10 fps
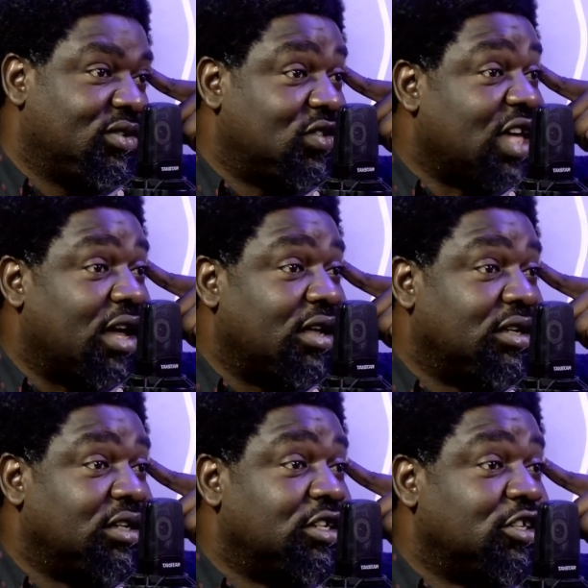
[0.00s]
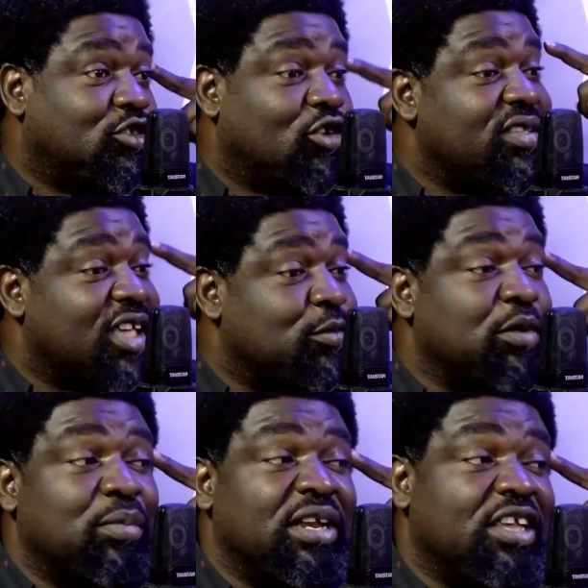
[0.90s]
Sir, Joyce has
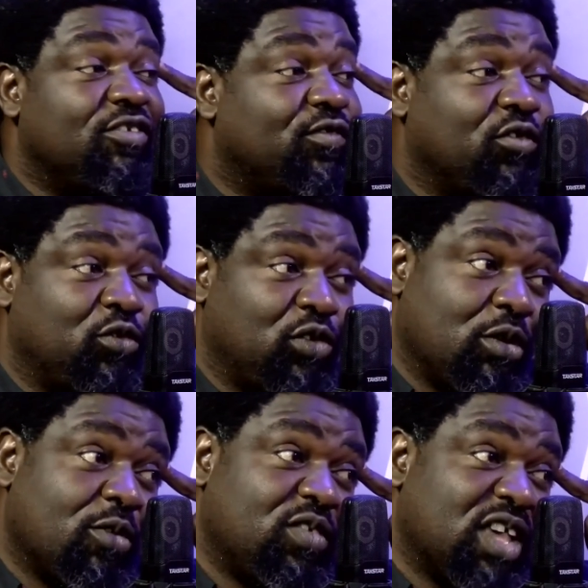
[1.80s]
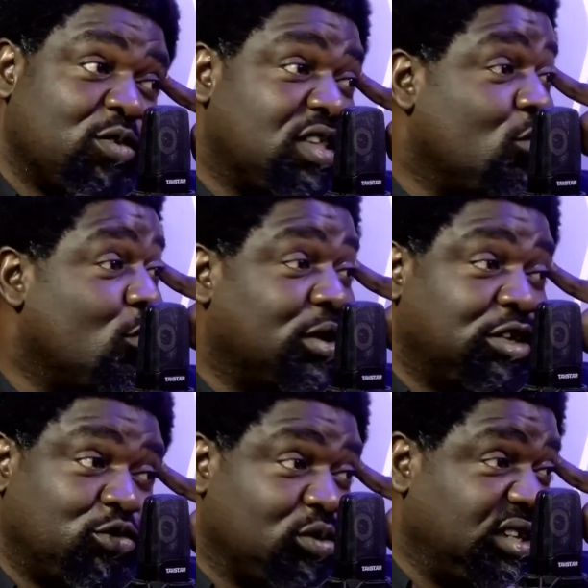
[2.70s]
been bringing food to the office and you say
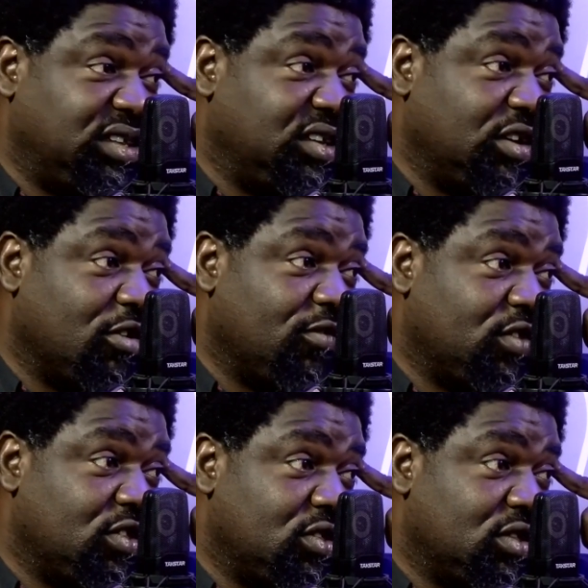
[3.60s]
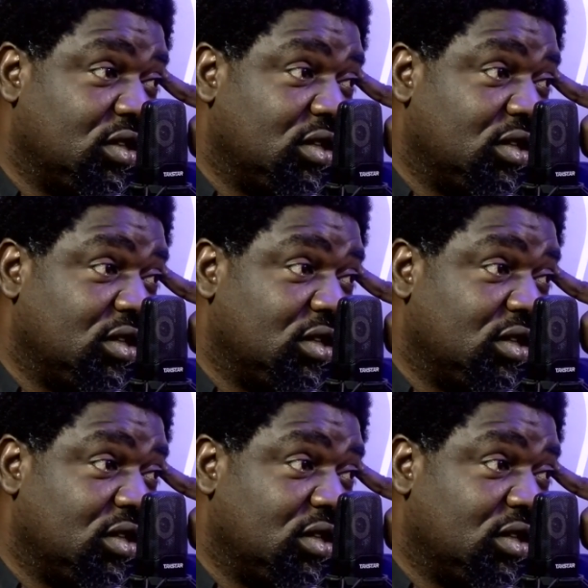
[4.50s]
nobody should eat in the office.